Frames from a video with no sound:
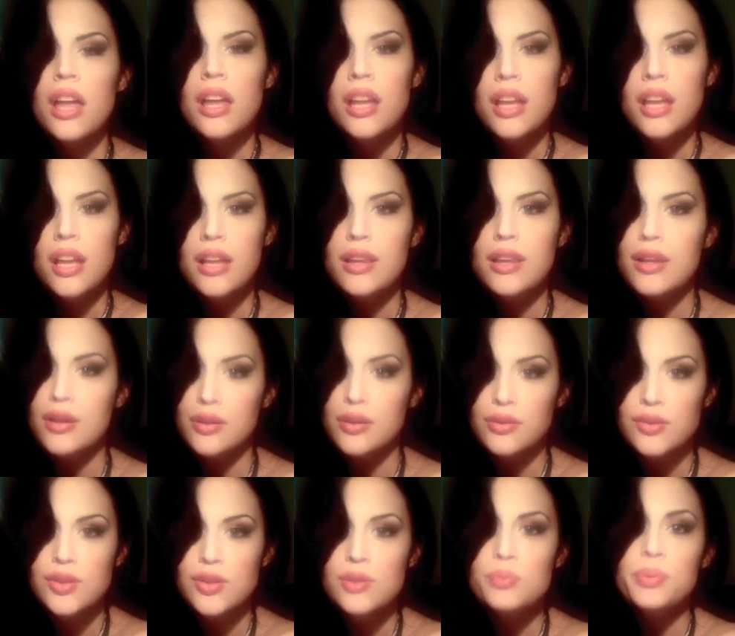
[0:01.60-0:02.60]
Hello,
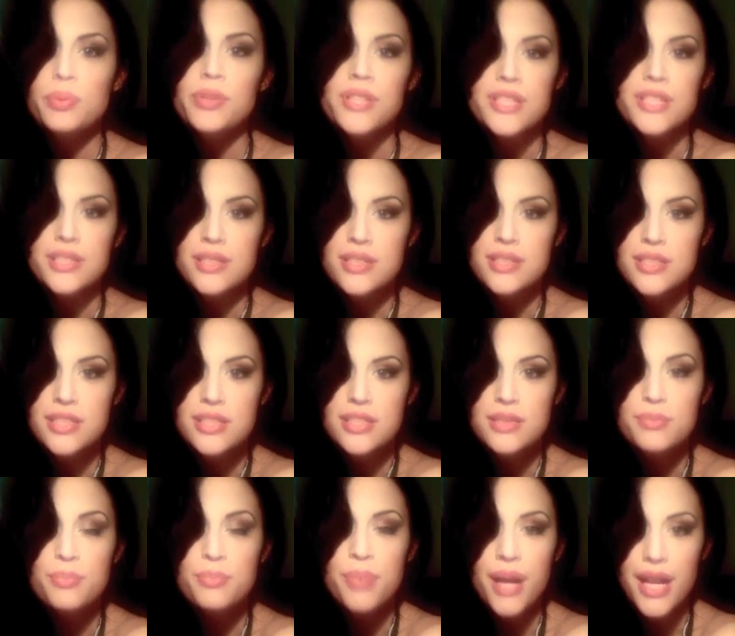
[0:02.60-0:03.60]
you persistent
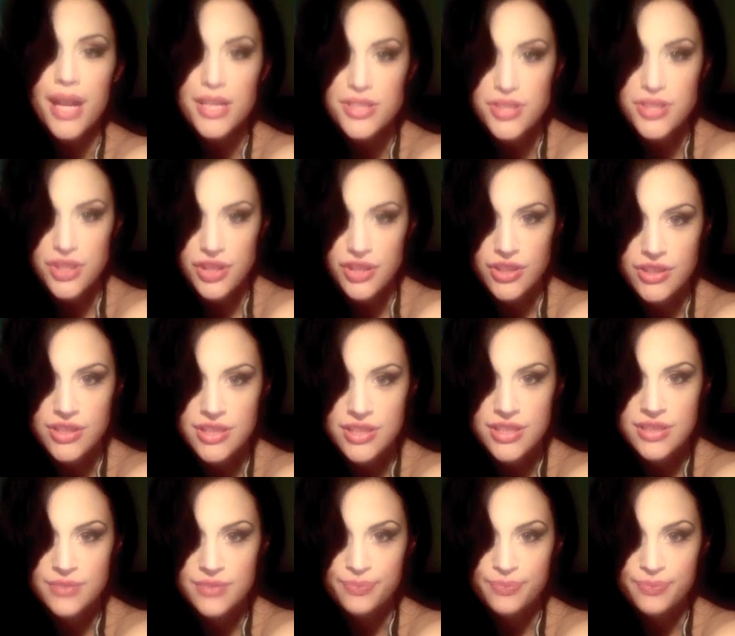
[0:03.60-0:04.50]
bastards.